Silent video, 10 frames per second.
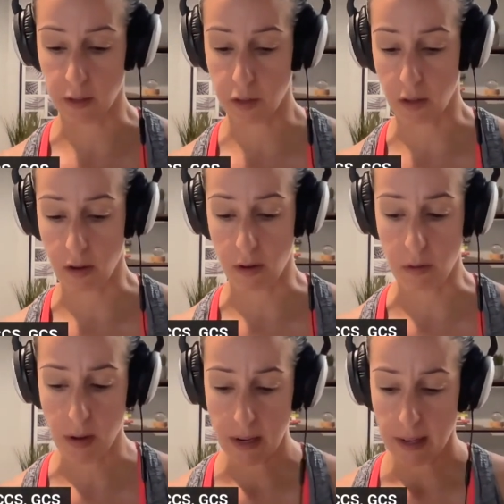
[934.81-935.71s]

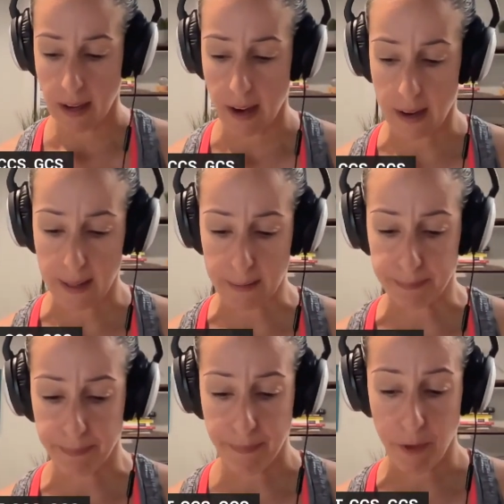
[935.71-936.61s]
So
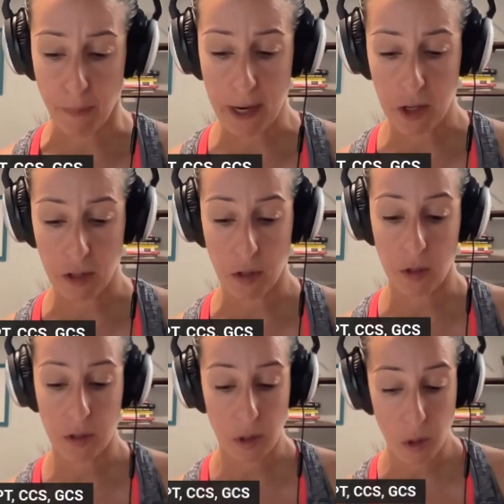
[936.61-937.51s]
for
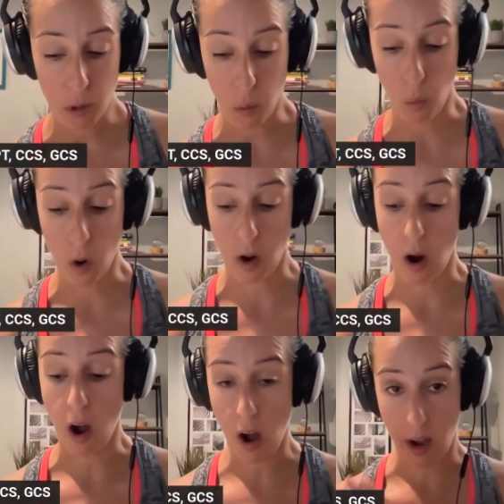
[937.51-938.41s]
patients who were
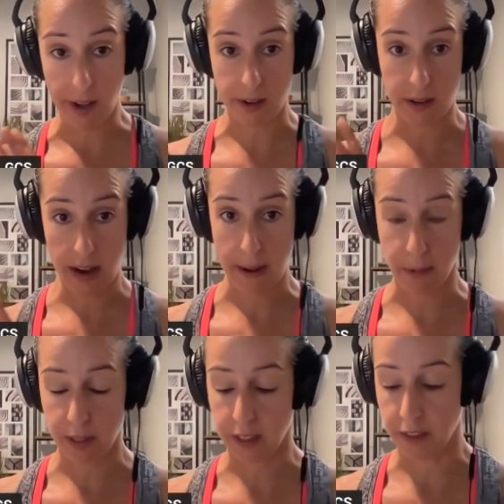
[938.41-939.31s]
on
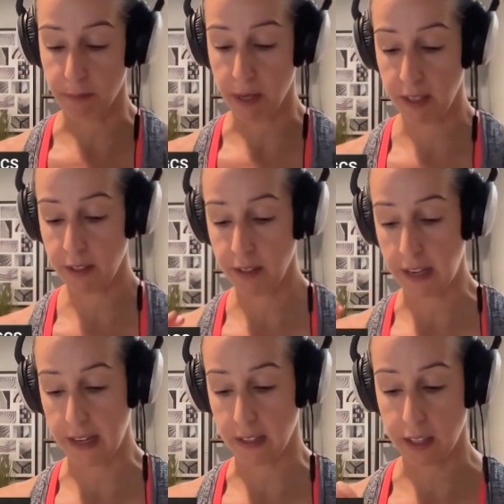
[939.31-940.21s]
hypertensive meds, they
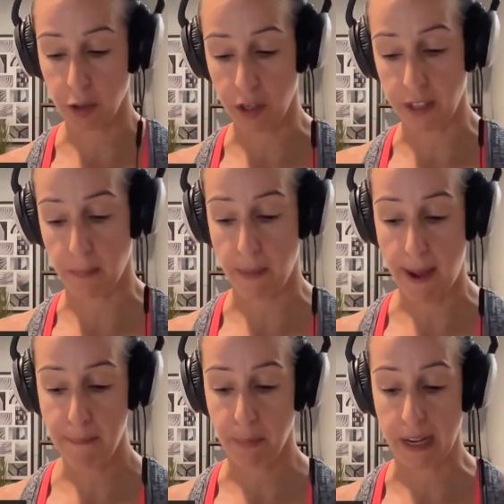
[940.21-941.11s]
had a decrease in
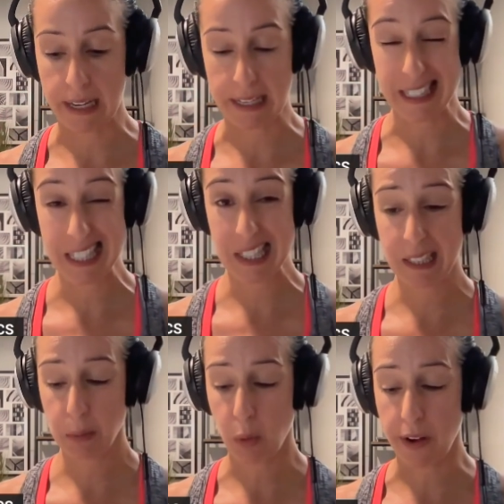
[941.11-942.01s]
MAP by
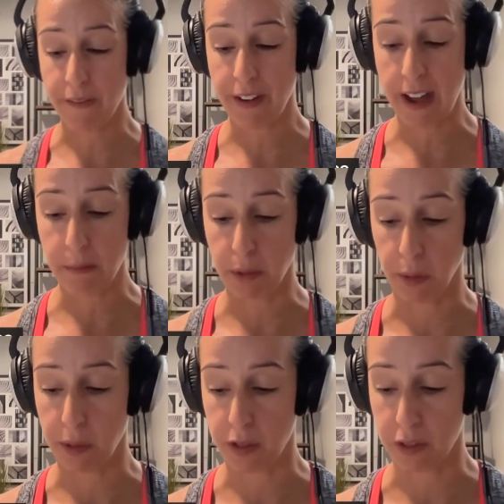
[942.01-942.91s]
6.5
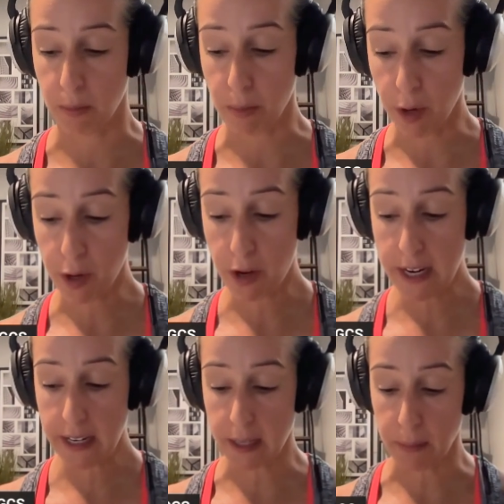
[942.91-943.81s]
millimeters of
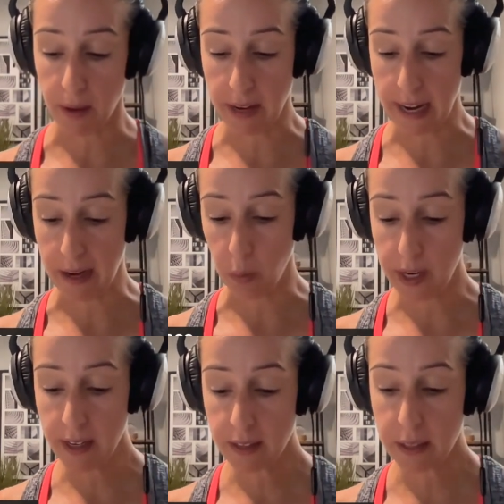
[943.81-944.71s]
mercury in about 8
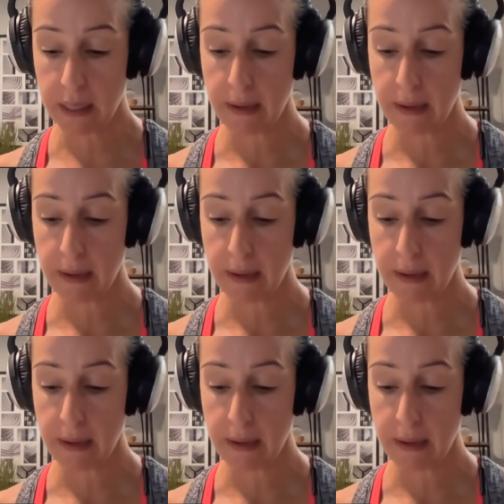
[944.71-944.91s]
weeks.